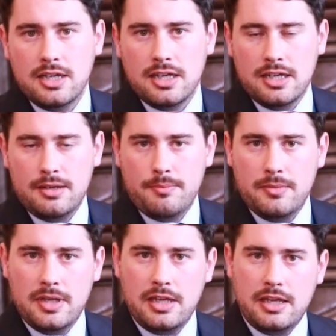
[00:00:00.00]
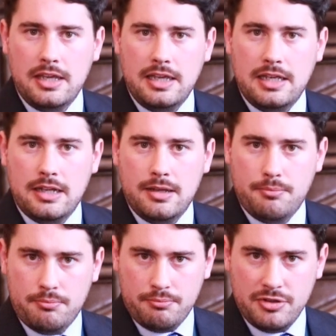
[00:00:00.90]
in
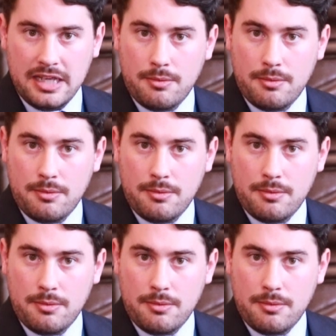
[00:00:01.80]
a pretty